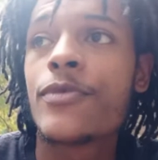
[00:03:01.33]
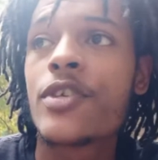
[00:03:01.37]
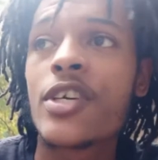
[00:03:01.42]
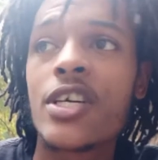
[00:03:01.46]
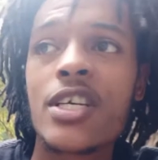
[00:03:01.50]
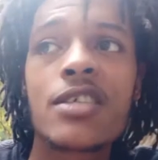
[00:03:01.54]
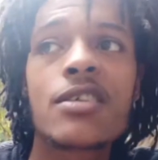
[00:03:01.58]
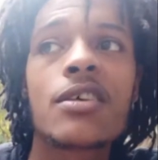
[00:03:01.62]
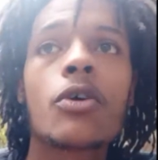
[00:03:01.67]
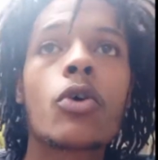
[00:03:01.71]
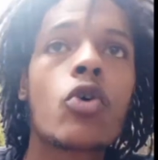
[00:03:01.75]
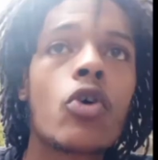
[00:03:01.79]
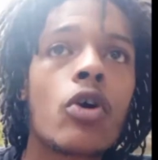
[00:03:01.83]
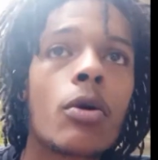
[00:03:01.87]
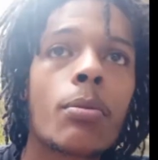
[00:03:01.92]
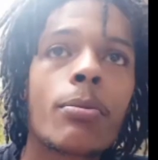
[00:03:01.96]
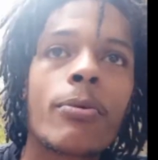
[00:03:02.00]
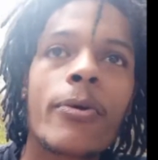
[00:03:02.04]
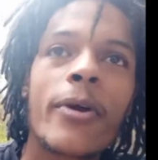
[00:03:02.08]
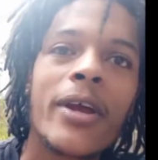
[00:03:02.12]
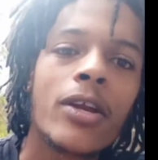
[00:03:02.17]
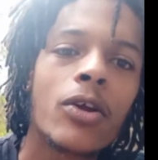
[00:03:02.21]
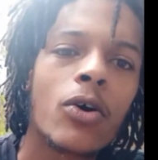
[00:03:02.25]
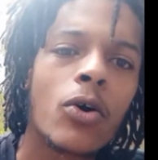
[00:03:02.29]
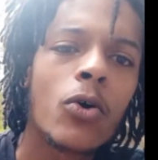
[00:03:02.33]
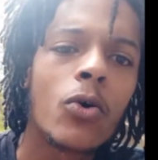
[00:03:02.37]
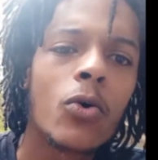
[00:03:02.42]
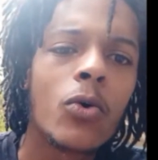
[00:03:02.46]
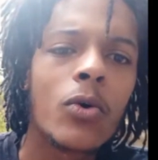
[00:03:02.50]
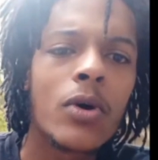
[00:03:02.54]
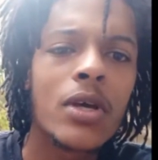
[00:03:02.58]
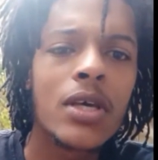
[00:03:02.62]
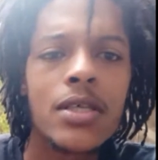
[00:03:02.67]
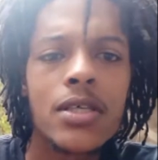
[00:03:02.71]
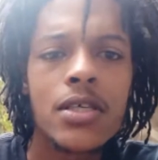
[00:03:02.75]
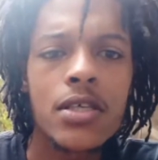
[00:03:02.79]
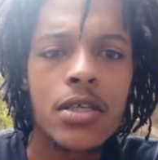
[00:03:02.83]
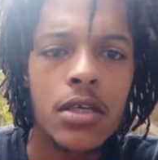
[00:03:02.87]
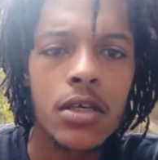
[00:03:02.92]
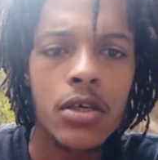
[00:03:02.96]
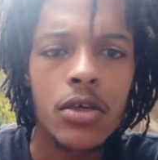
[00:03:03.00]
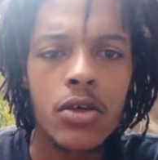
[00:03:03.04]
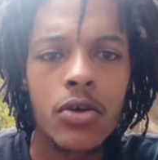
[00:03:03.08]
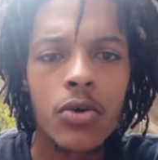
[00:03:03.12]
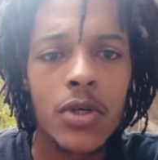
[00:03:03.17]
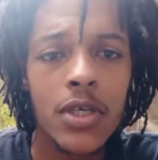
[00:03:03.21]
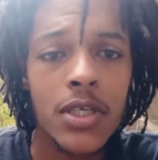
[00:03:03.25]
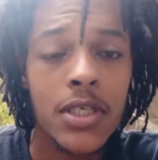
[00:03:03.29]
incorporating the whole
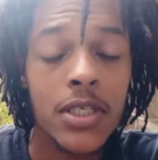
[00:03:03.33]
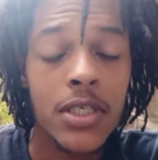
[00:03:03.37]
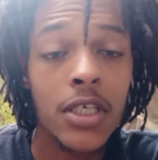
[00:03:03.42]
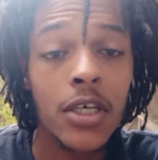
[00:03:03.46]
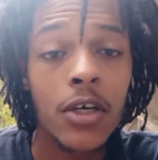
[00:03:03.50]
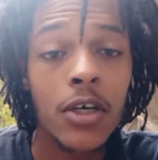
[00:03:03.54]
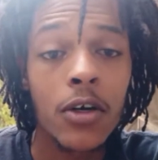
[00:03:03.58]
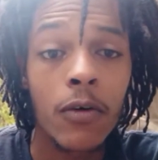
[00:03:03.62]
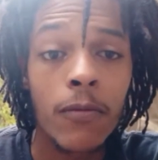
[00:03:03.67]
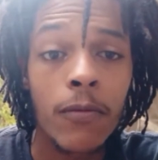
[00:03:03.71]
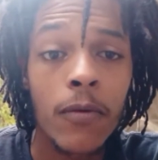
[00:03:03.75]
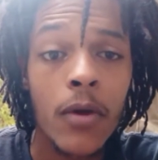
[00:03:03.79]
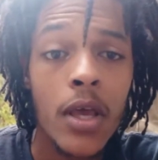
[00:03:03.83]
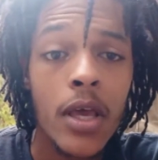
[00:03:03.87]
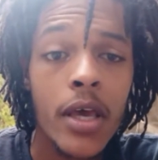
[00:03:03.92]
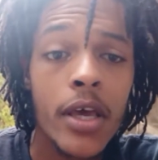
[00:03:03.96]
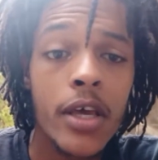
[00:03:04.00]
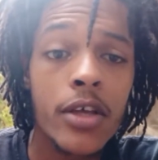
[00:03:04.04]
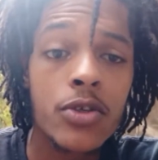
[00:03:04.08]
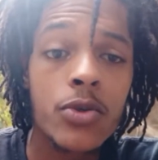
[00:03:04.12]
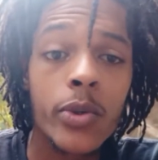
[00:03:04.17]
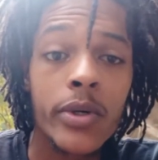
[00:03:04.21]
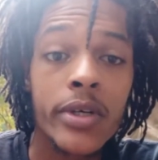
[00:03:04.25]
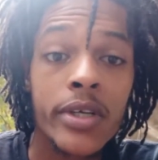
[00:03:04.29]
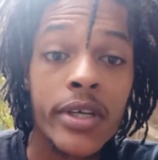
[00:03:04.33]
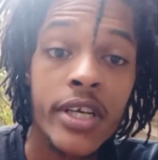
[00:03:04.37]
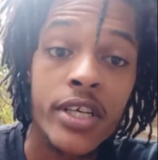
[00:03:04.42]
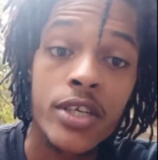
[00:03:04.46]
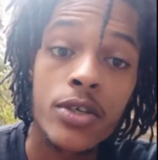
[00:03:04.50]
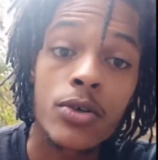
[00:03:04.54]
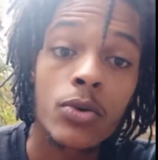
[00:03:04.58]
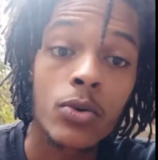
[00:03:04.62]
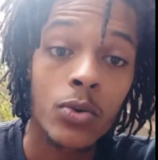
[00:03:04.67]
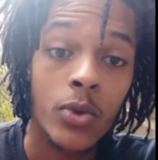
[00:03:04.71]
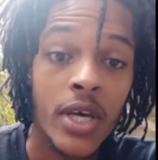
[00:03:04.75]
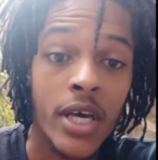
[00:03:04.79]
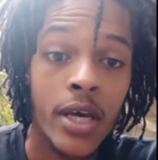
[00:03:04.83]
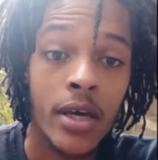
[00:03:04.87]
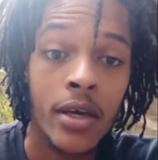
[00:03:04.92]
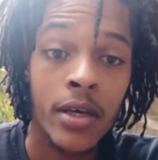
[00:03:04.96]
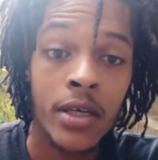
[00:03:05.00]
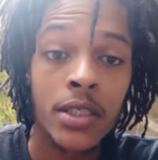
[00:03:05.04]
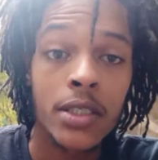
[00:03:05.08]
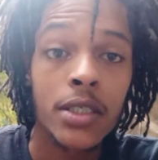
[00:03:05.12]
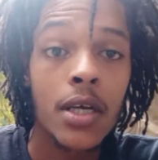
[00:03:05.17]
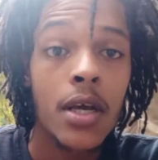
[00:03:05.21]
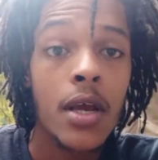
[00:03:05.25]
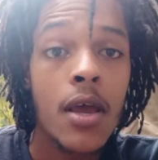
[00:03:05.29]
ECU itself into a digital dash.